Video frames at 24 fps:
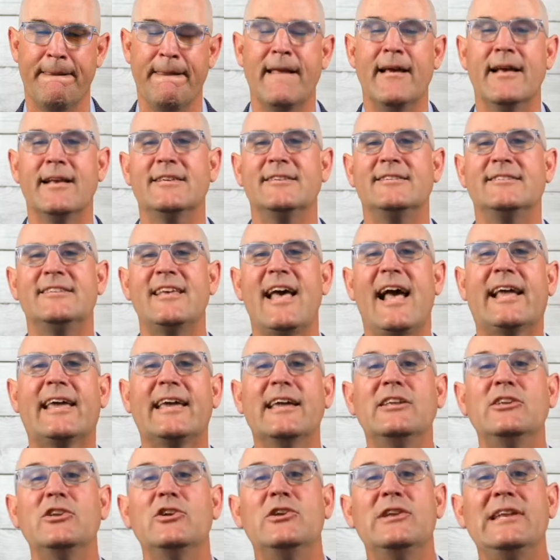
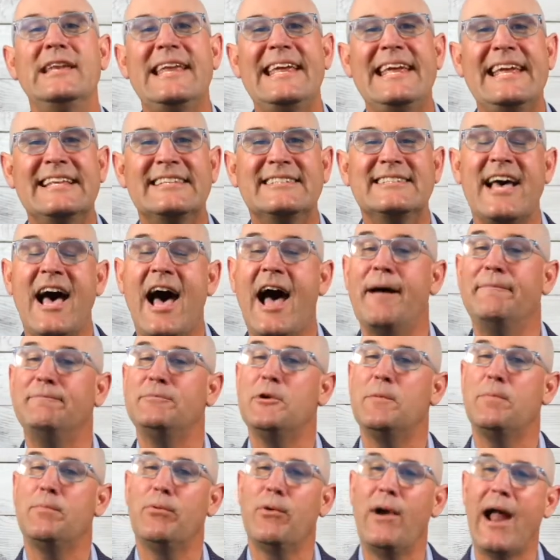Second, you need time
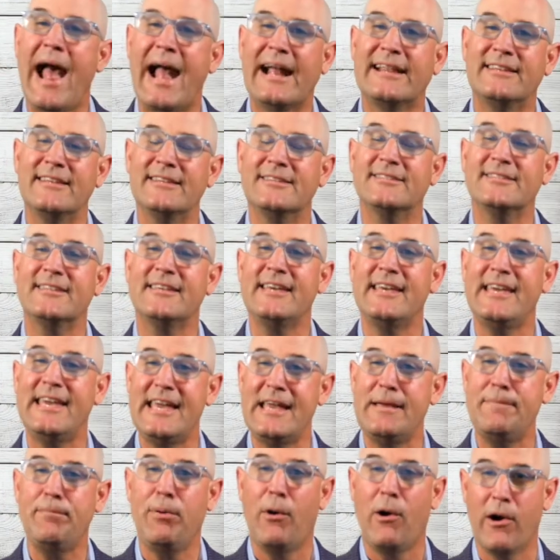to practice
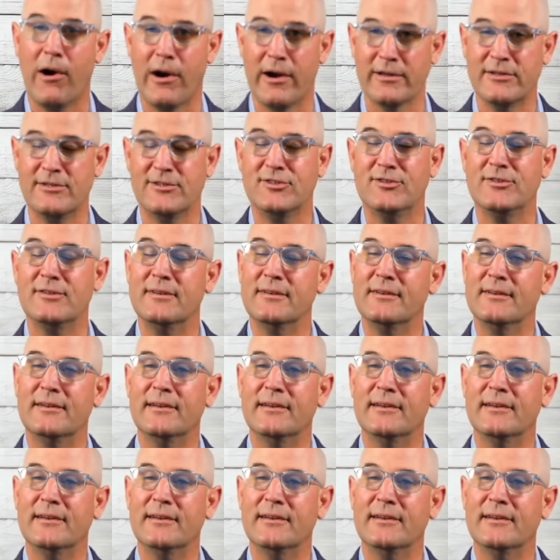key parts.